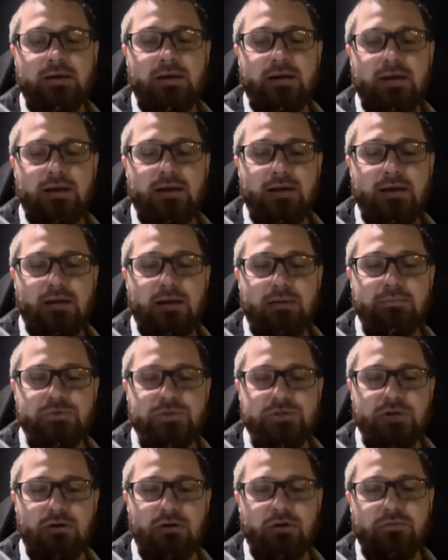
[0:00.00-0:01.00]
uh, I'm
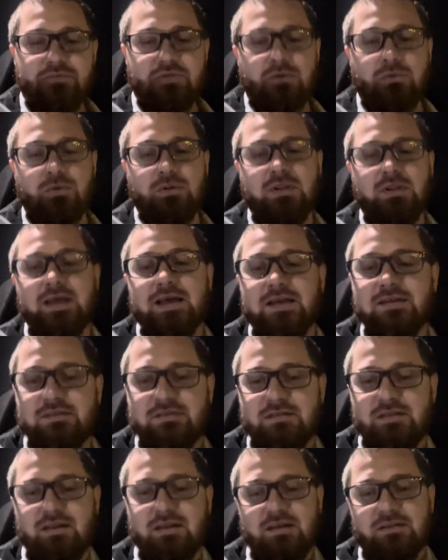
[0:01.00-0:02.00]
sure if there were
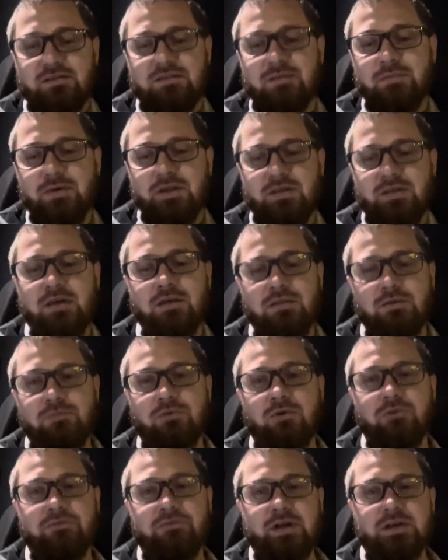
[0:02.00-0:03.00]
less, then some of the other
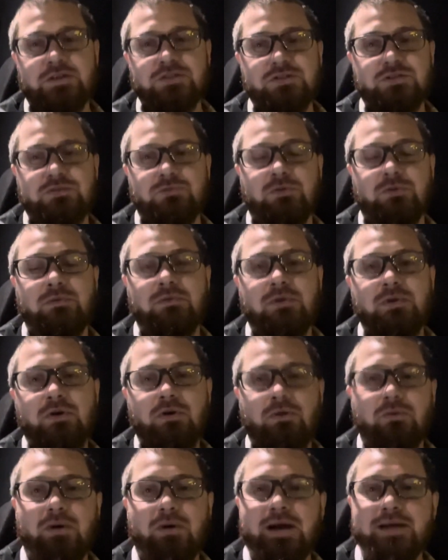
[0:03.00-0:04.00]
professions would
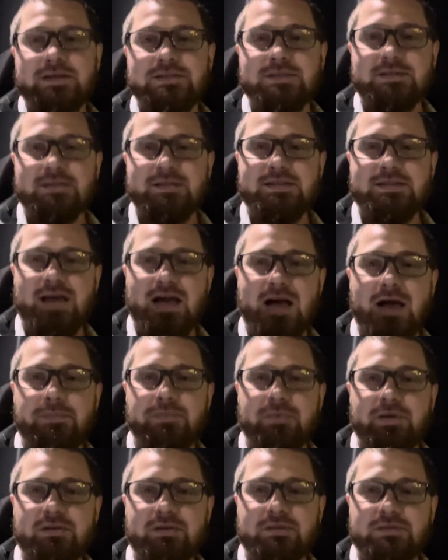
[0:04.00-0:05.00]
rise to the
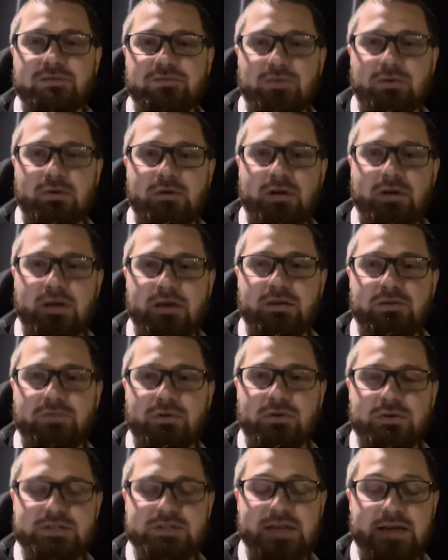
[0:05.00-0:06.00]
top as far as
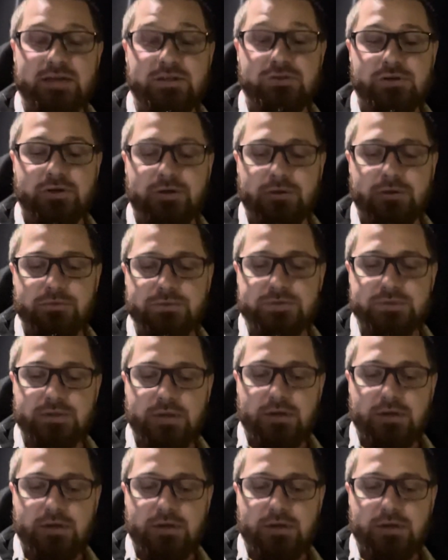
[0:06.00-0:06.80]
far as danger goes.